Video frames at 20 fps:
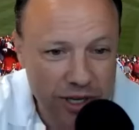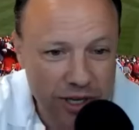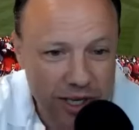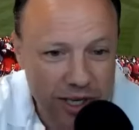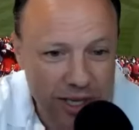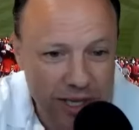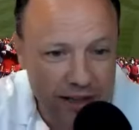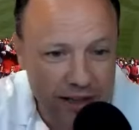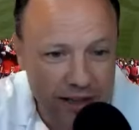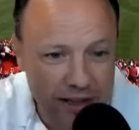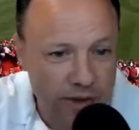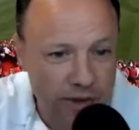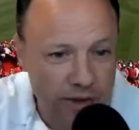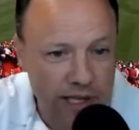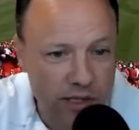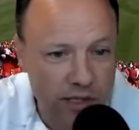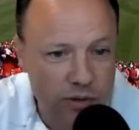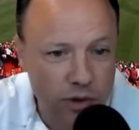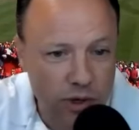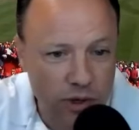can either live in
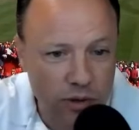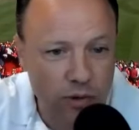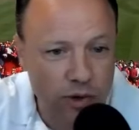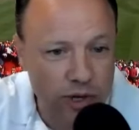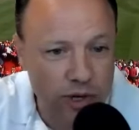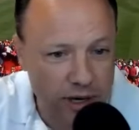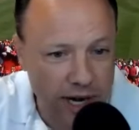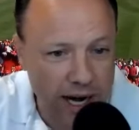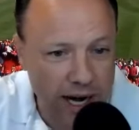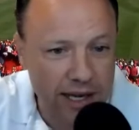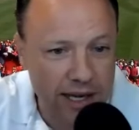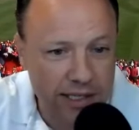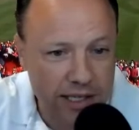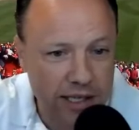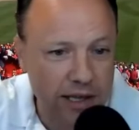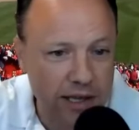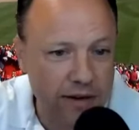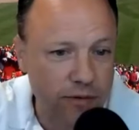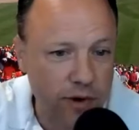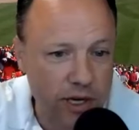this world where you're
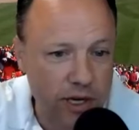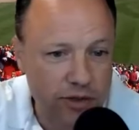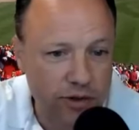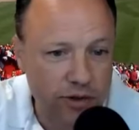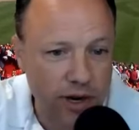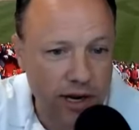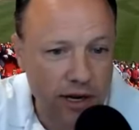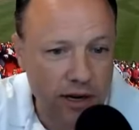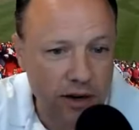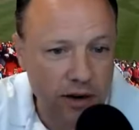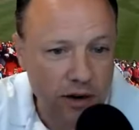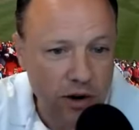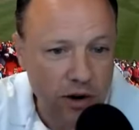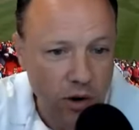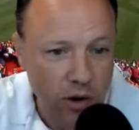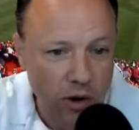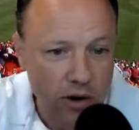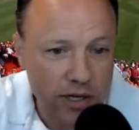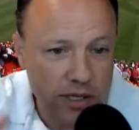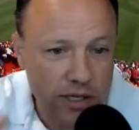constantly frustrated
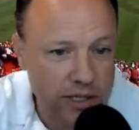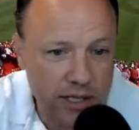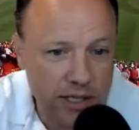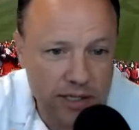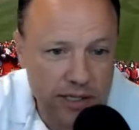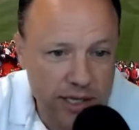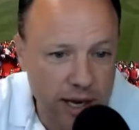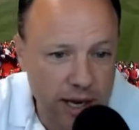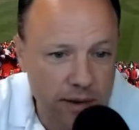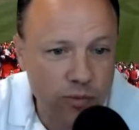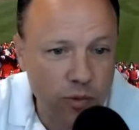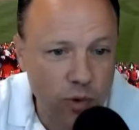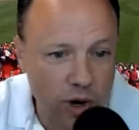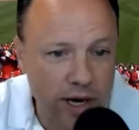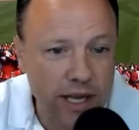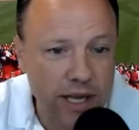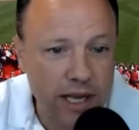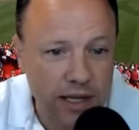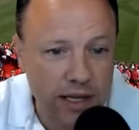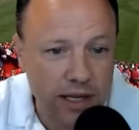or just accept
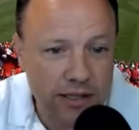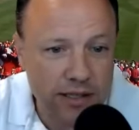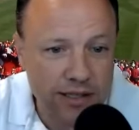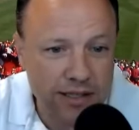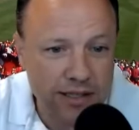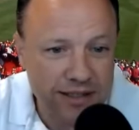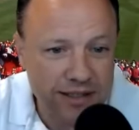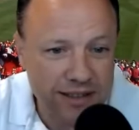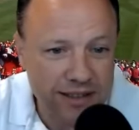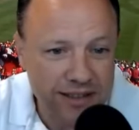what is